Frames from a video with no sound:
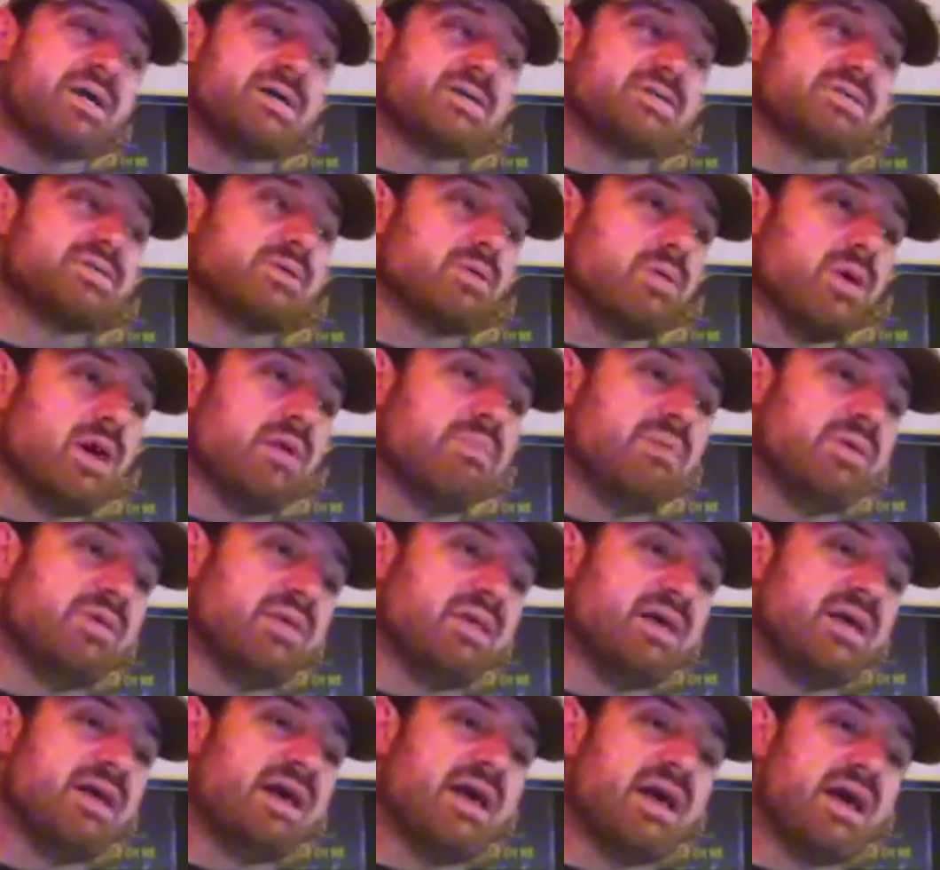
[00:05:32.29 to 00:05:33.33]
So I mean,
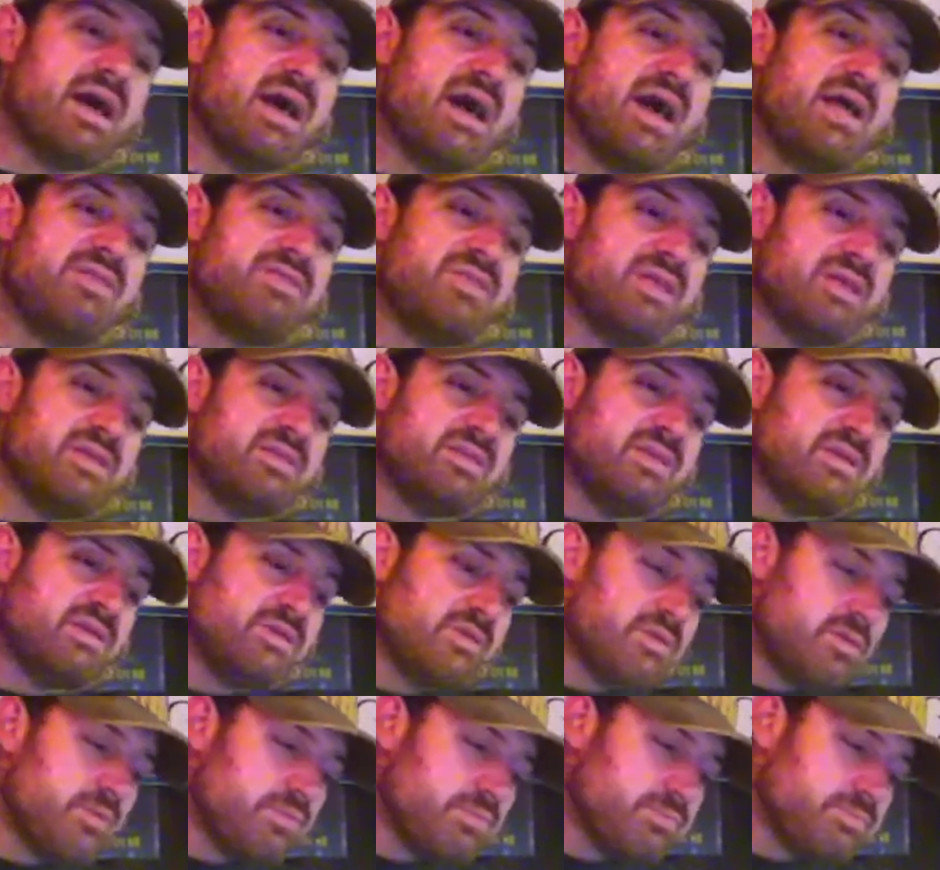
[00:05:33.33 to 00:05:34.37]
I think
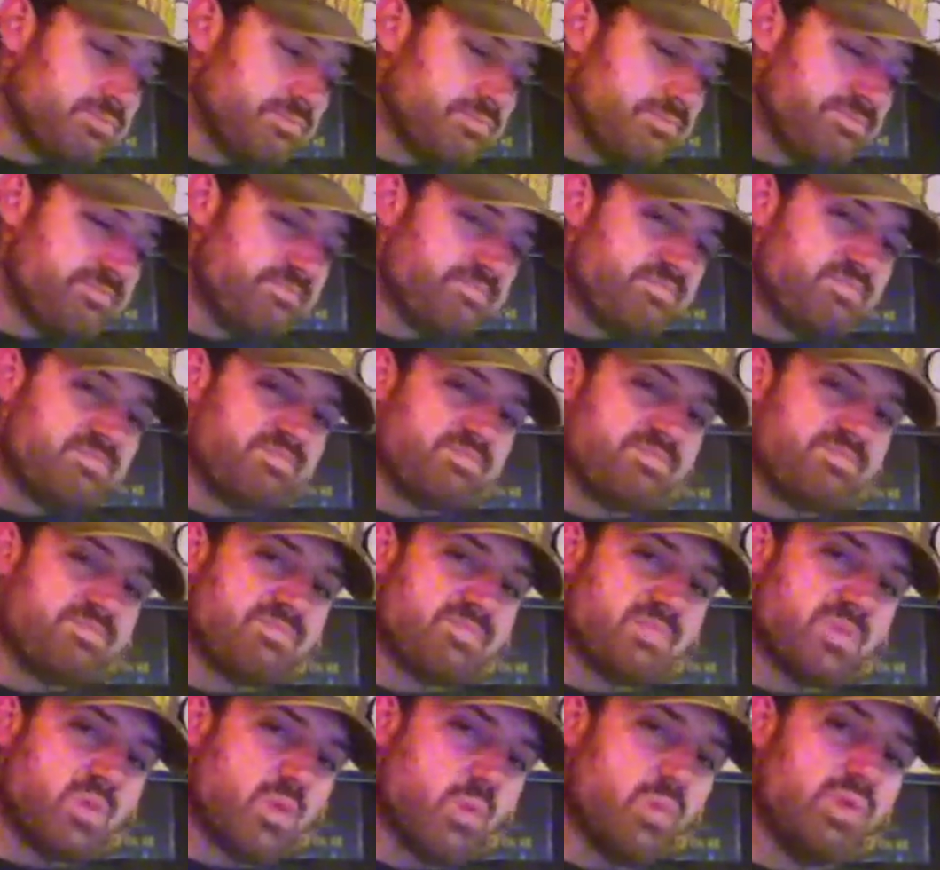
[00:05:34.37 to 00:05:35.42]
that
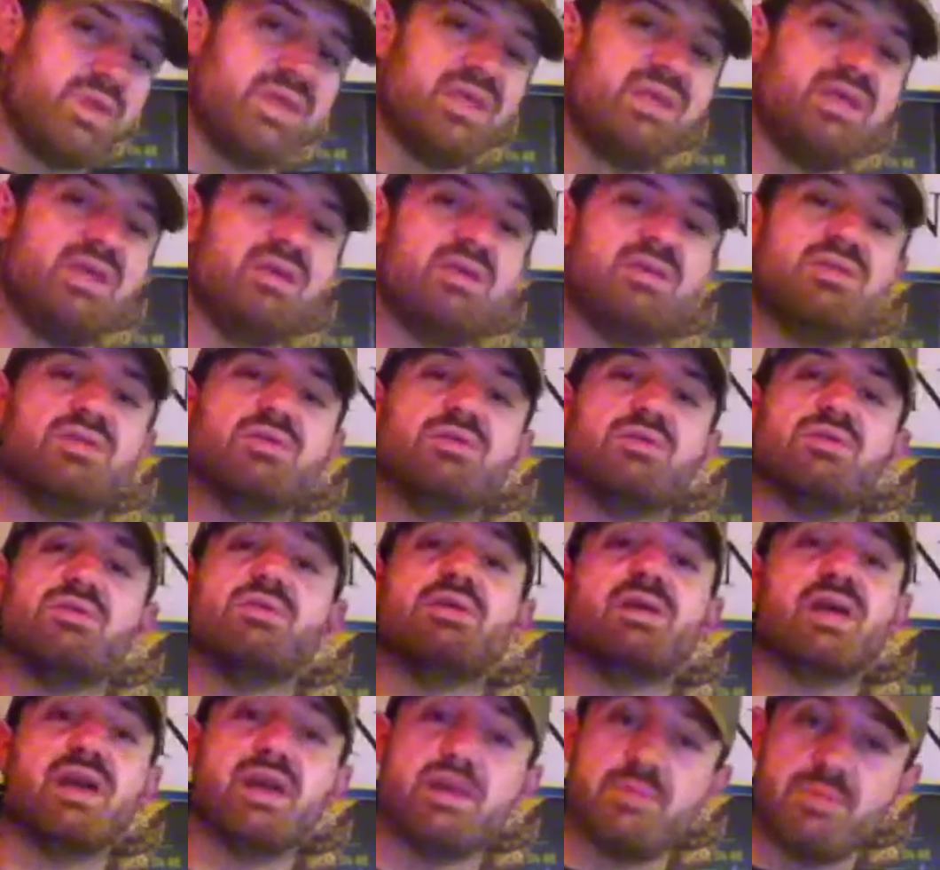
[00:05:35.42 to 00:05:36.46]

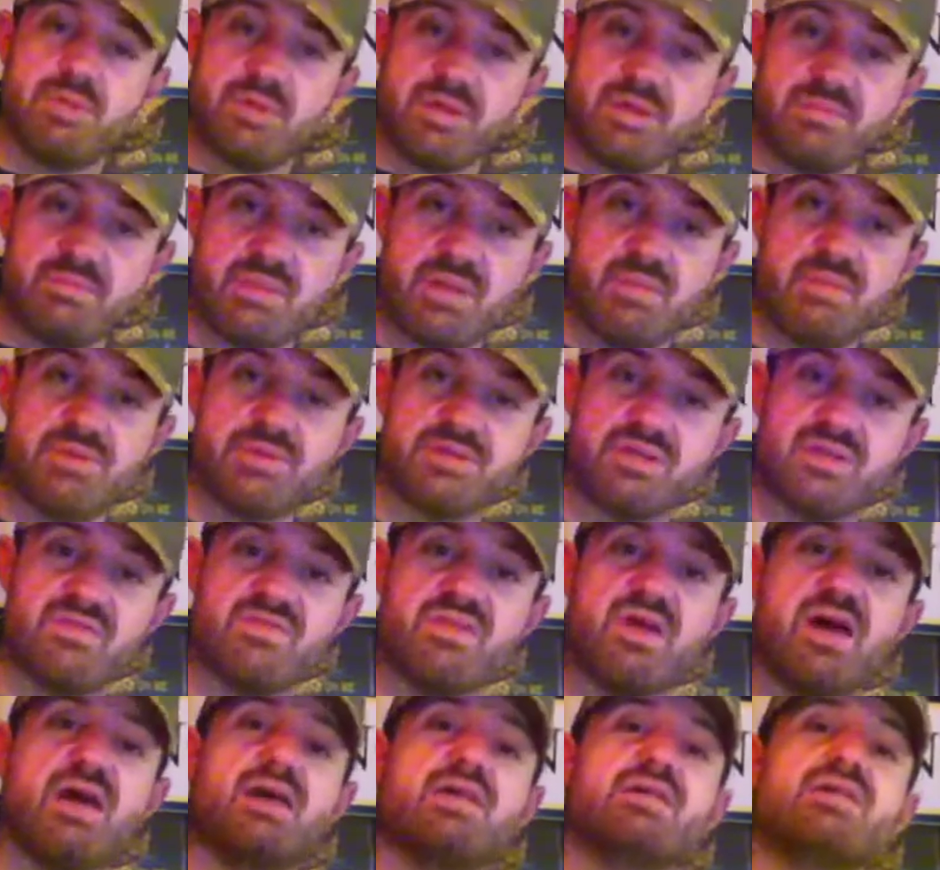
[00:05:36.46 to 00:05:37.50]
the gay community maybe should have
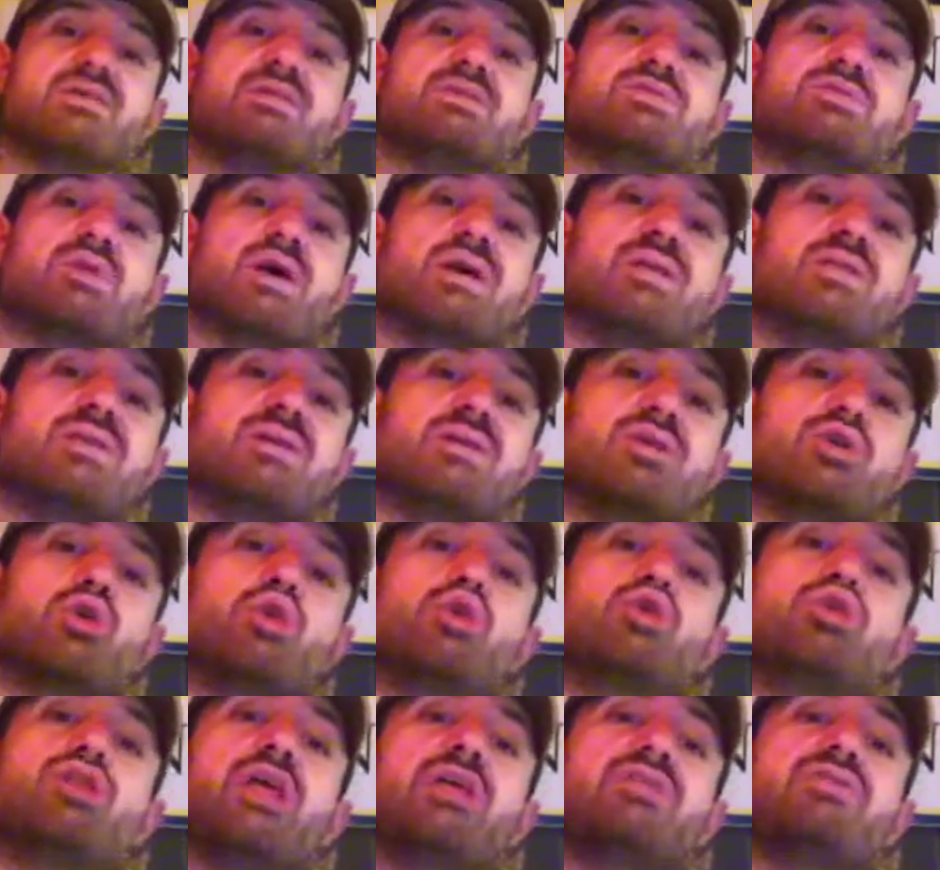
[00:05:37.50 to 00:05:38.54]
not tried to
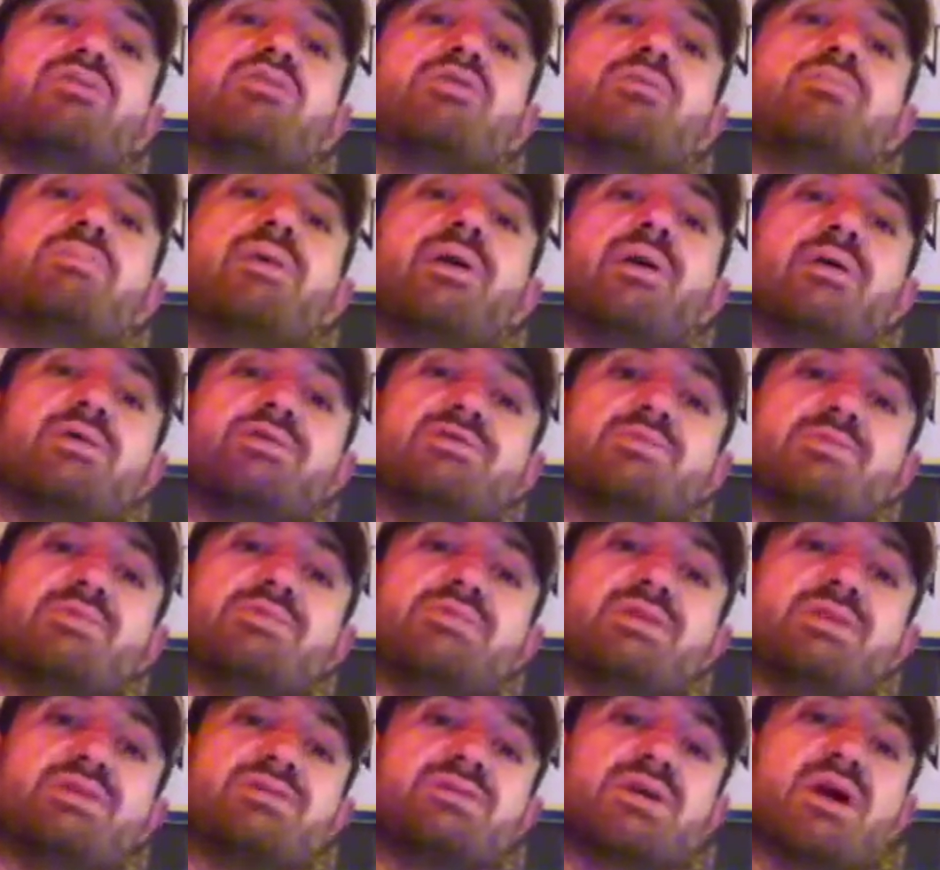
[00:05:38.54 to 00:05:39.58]
take the term marriage
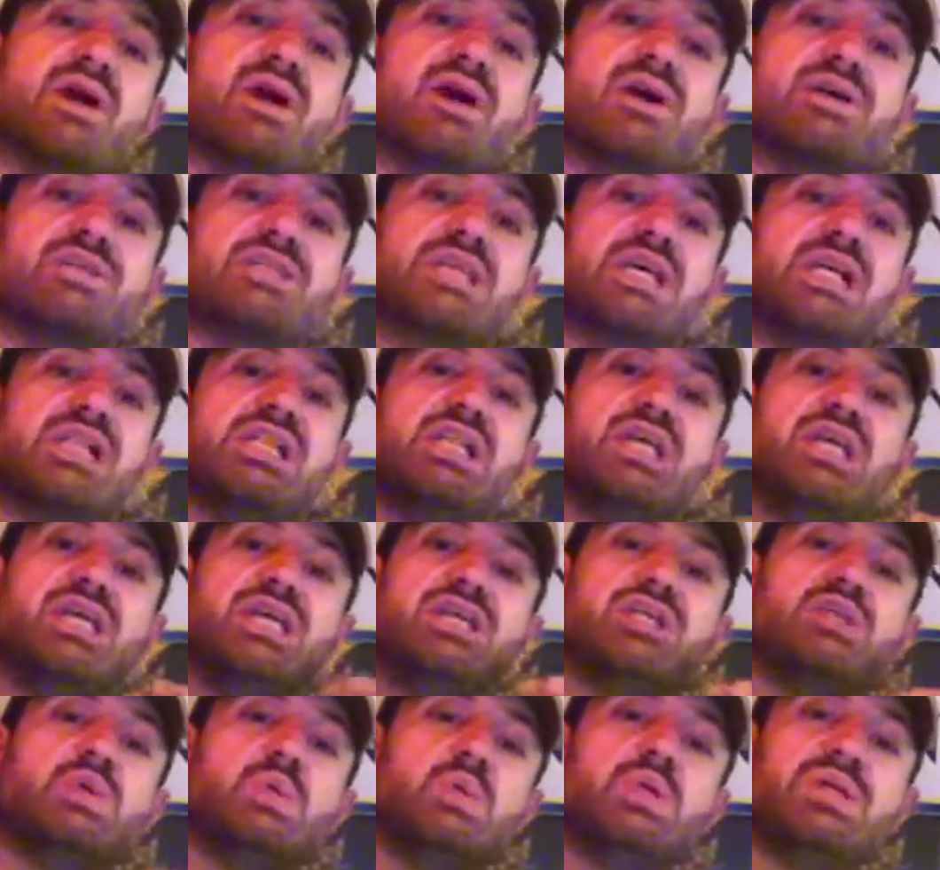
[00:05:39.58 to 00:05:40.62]
once they saw us
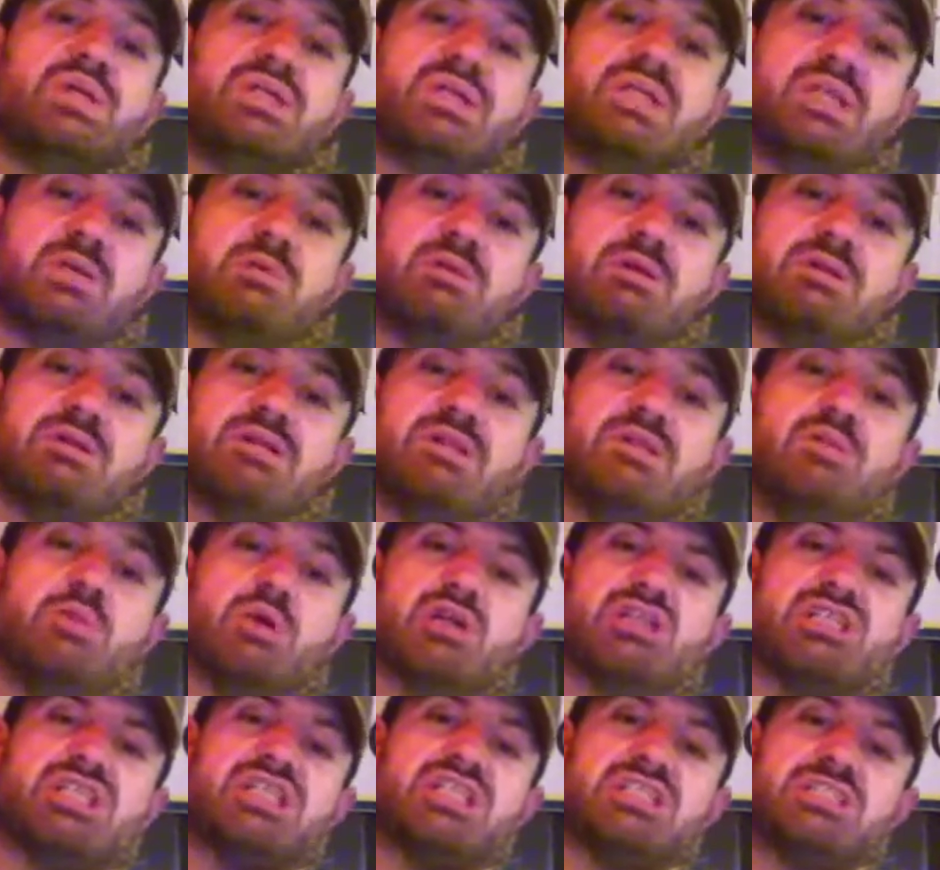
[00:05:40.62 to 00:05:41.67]
clinging to it, like we cling to
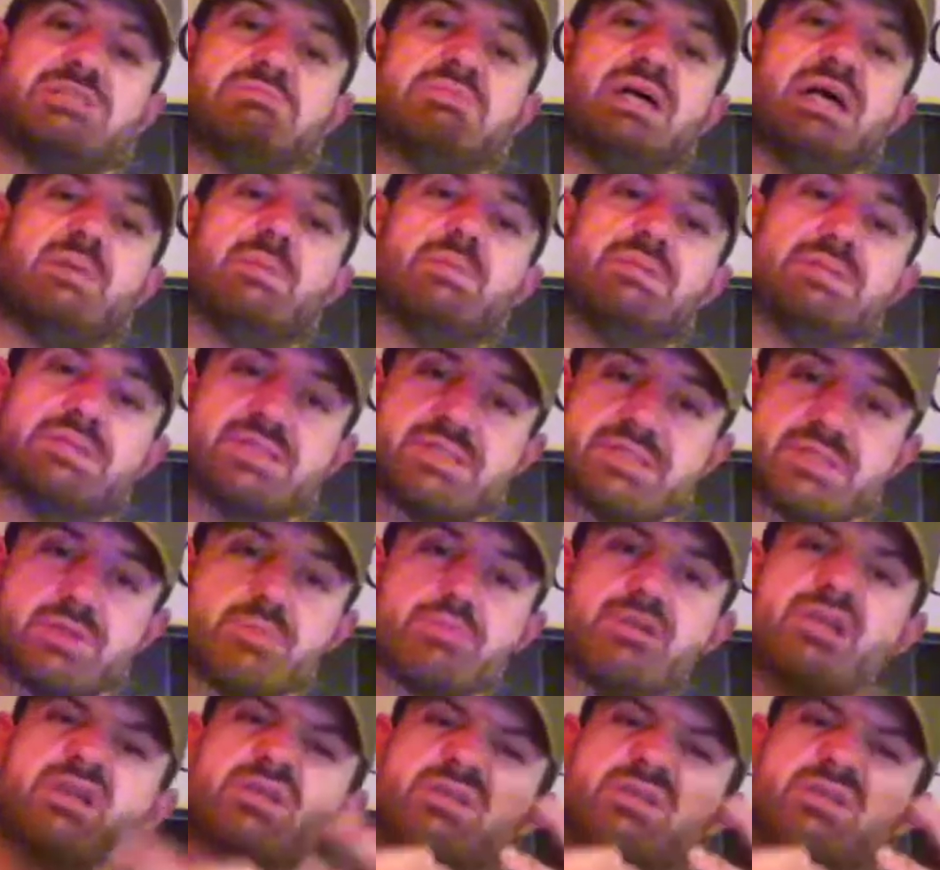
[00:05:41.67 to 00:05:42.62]
our guns and Bibles so